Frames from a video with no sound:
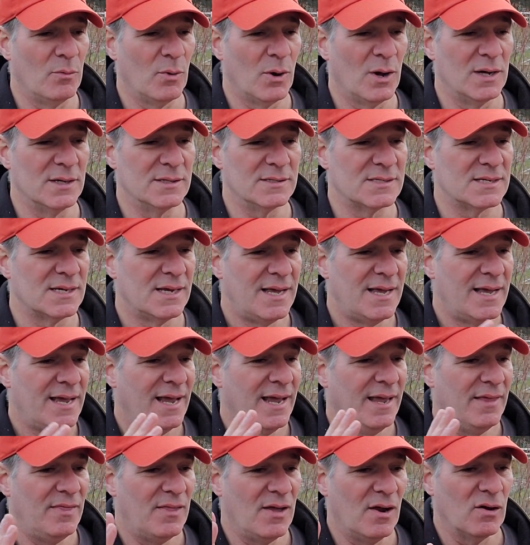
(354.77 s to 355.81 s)
was
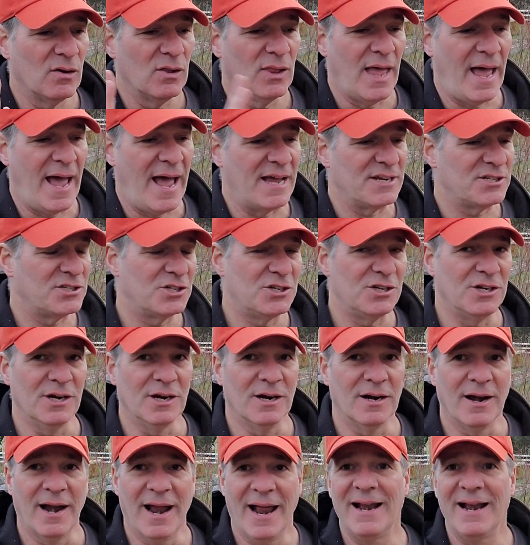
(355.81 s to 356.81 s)
in there last year.